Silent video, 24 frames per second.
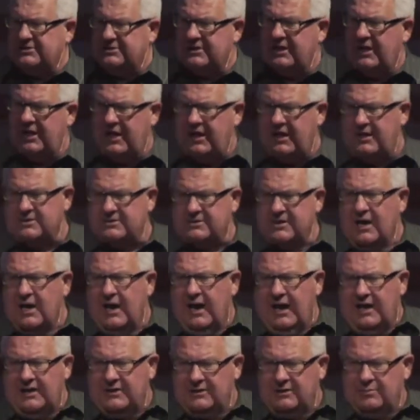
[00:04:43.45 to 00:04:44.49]
days,
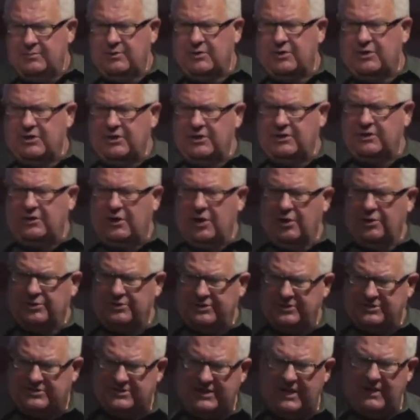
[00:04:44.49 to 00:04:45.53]
and then we're going to go
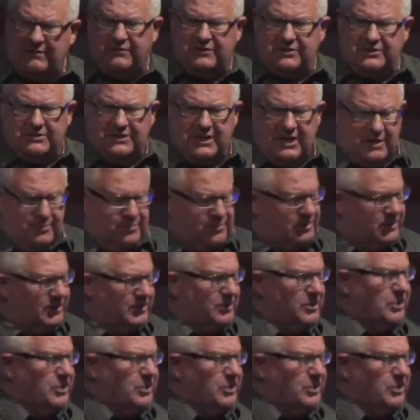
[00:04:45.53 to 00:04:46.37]
the seventh day, we're going to